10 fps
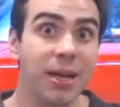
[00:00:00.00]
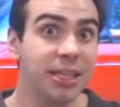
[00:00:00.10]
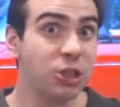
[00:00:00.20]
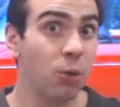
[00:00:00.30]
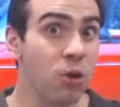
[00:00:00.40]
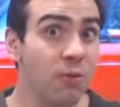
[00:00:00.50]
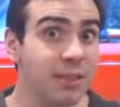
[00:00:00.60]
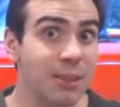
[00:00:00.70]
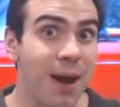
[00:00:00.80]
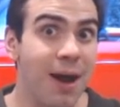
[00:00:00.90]
But he's so
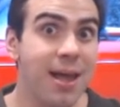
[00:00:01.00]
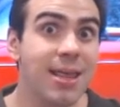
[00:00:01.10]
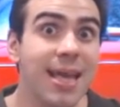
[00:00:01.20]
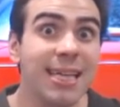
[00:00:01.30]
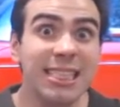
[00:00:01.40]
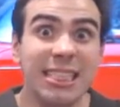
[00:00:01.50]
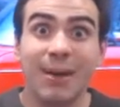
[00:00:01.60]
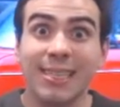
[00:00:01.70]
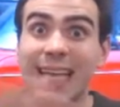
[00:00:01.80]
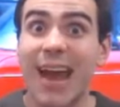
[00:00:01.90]
nervous about it that he
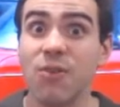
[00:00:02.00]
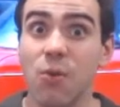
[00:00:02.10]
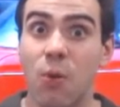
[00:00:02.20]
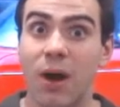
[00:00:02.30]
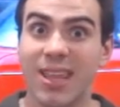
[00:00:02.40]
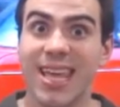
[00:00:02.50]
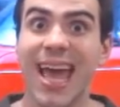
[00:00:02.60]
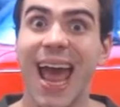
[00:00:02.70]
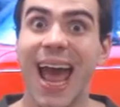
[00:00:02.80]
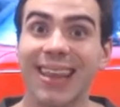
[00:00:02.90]
suspects everyone,
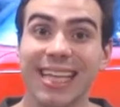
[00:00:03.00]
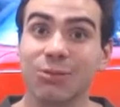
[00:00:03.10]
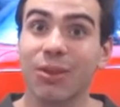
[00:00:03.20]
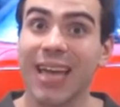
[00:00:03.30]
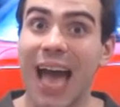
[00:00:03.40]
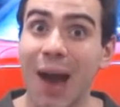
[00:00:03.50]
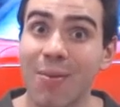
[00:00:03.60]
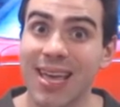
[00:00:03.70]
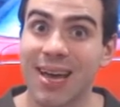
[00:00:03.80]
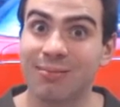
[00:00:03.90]
and that's where the
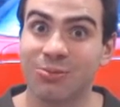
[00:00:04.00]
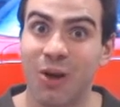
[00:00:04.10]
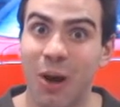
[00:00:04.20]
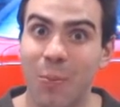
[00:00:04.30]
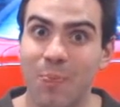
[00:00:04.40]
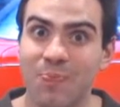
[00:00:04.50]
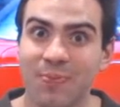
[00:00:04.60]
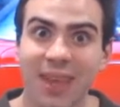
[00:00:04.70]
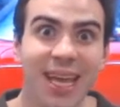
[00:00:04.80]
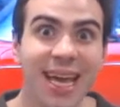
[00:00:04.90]
comedy comes from.
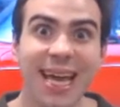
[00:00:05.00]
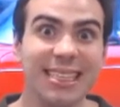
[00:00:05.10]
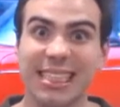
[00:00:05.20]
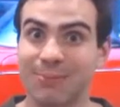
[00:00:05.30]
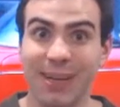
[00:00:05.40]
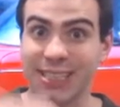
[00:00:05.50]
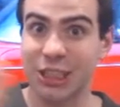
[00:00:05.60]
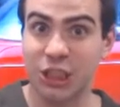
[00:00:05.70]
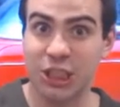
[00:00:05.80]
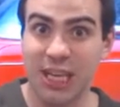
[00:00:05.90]
He suspects the
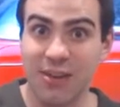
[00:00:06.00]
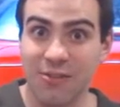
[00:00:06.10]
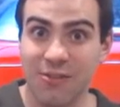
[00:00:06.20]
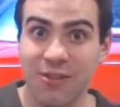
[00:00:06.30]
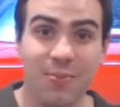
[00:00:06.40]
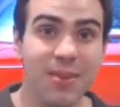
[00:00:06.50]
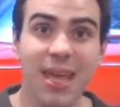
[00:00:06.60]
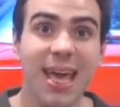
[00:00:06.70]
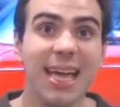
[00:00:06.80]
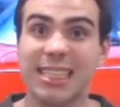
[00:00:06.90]
Chief,
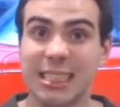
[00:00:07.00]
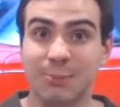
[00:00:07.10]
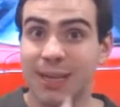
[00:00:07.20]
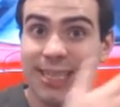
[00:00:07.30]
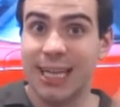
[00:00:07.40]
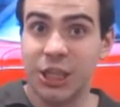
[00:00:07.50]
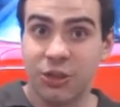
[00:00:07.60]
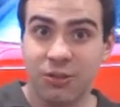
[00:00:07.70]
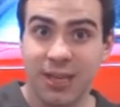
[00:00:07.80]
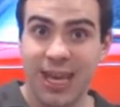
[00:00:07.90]
he suspects Agent
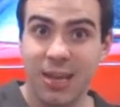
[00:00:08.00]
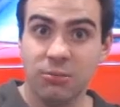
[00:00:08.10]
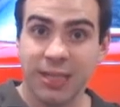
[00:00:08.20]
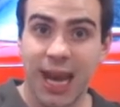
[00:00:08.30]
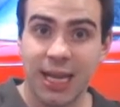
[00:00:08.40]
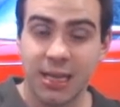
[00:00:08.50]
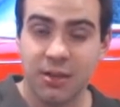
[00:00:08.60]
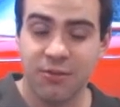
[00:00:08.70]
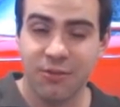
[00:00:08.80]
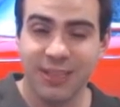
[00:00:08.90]
13 who's hiding in
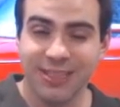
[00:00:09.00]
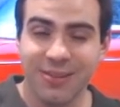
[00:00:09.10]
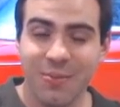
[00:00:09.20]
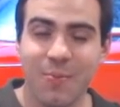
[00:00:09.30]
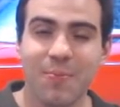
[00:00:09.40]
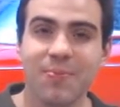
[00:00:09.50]
the freezer,